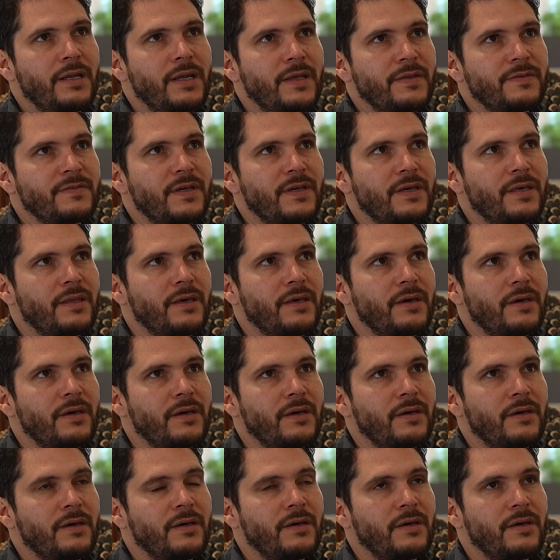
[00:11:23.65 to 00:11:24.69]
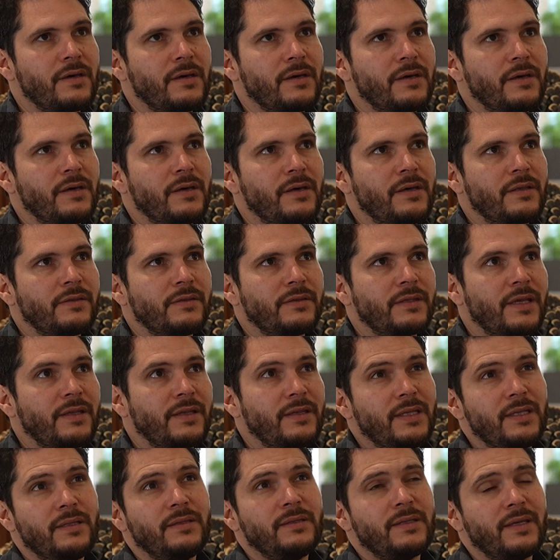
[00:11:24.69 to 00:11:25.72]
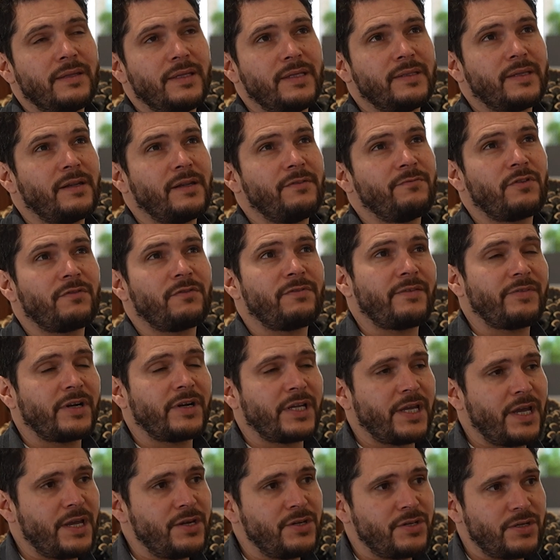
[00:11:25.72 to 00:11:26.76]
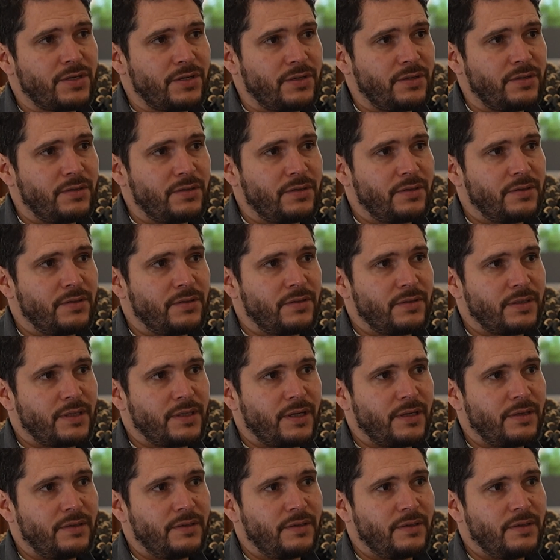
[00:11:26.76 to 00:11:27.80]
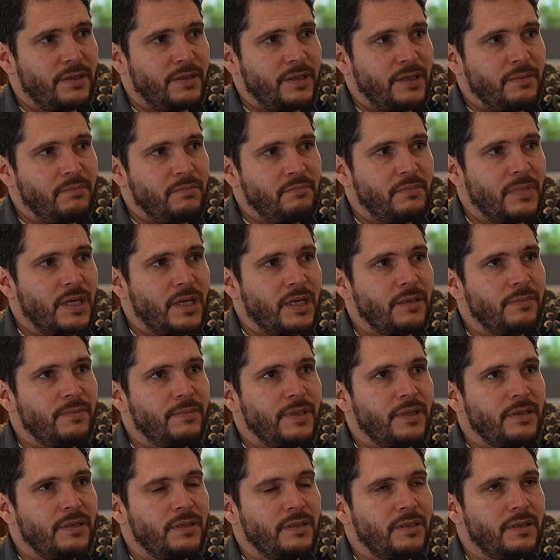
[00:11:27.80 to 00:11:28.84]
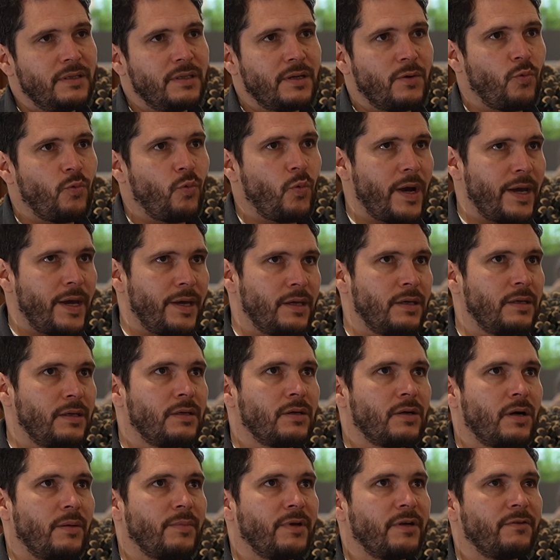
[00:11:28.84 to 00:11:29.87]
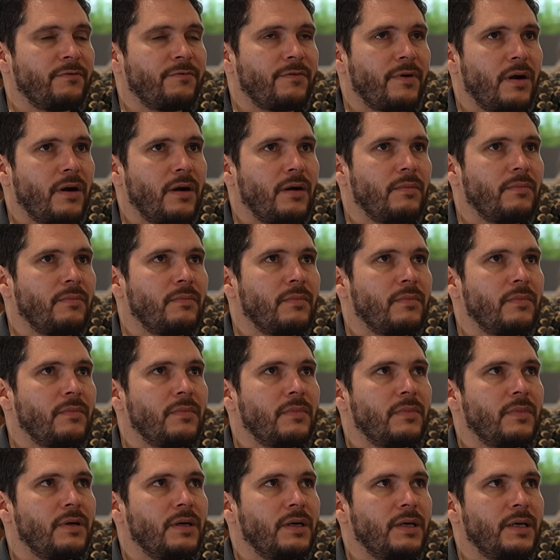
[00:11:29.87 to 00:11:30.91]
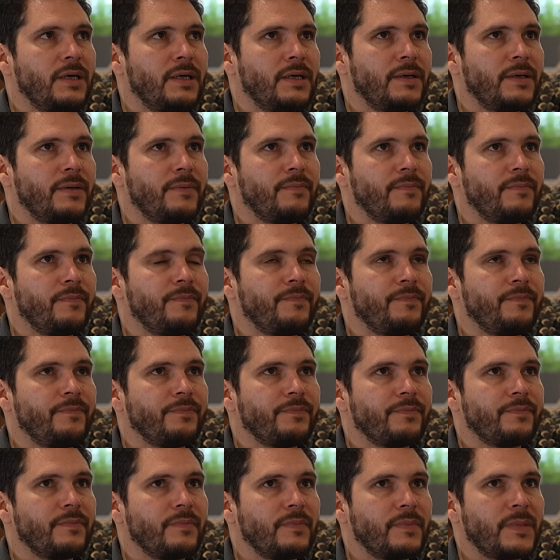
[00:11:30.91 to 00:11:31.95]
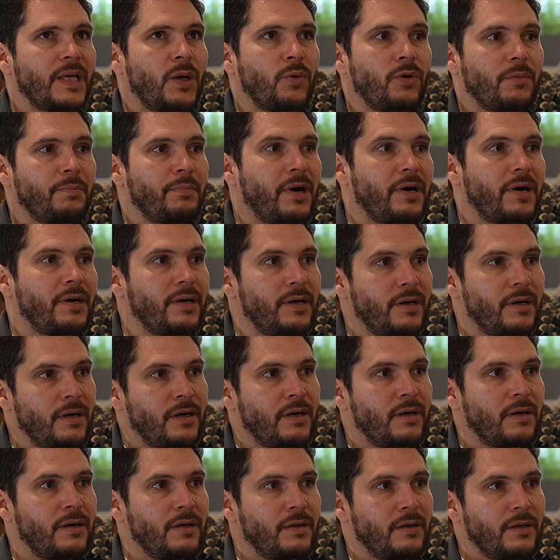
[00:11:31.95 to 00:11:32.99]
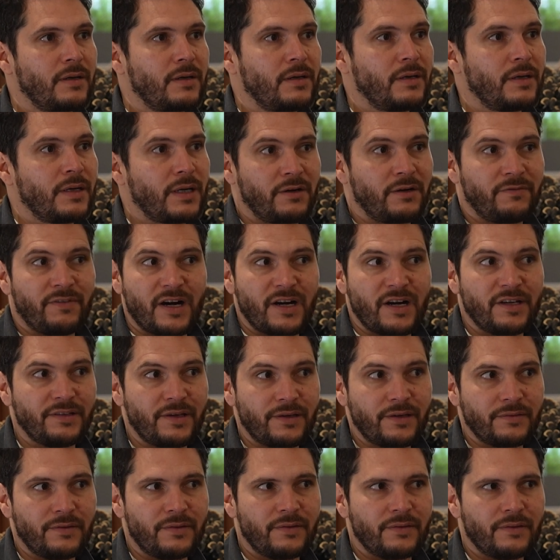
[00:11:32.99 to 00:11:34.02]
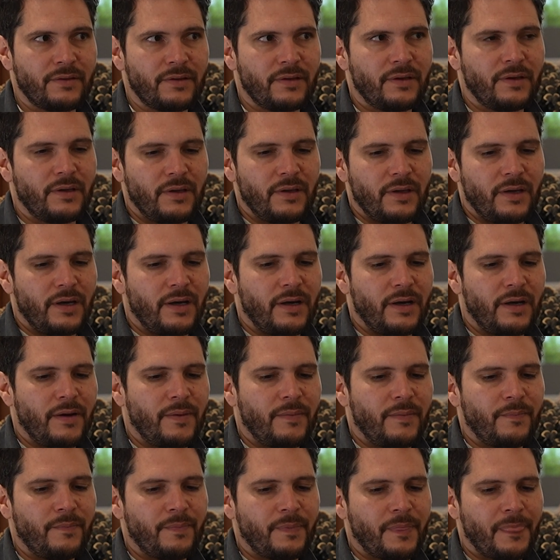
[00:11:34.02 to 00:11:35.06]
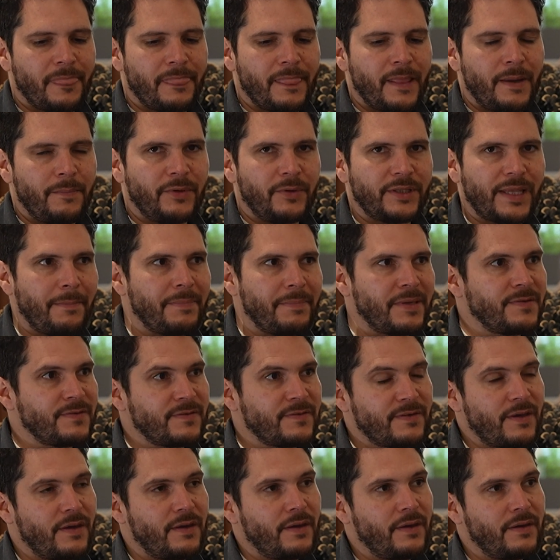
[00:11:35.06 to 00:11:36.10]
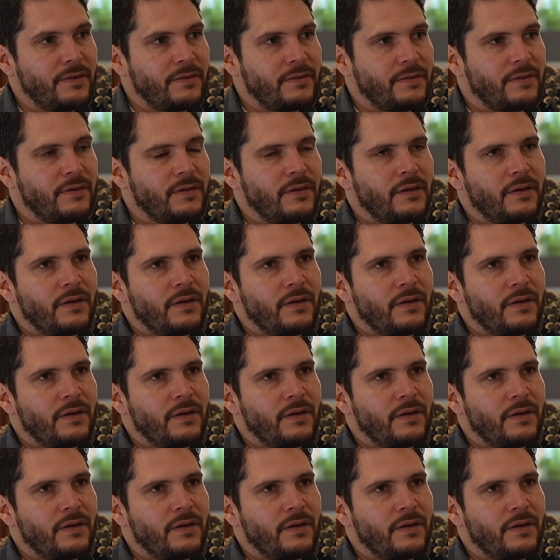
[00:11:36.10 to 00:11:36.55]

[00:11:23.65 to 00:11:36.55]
let's say, the detailing for fabrication, okay, may be in a way coming from our partner kind of architect. But that being said,